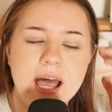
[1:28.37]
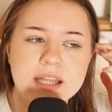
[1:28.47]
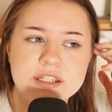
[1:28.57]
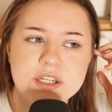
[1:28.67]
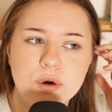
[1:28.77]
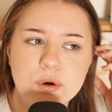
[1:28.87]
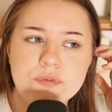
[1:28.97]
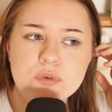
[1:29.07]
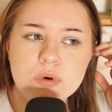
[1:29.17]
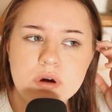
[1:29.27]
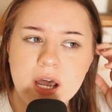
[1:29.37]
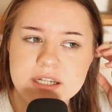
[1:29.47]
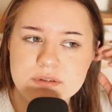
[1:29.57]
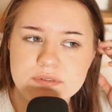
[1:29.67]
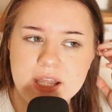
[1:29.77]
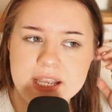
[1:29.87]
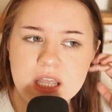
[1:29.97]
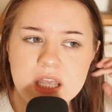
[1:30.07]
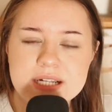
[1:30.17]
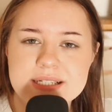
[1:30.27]
and the overall kind of like
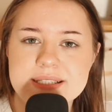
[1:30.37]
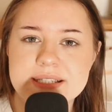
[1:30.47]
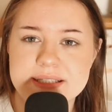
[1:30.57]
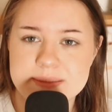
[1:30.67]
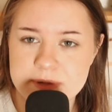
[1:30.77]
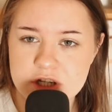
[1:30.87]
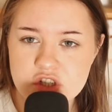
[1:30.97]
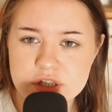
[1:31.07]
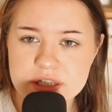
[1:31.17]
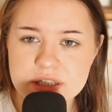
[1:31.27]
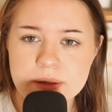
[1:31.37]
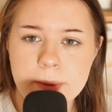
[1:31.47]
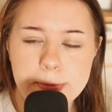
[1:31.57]
suspicion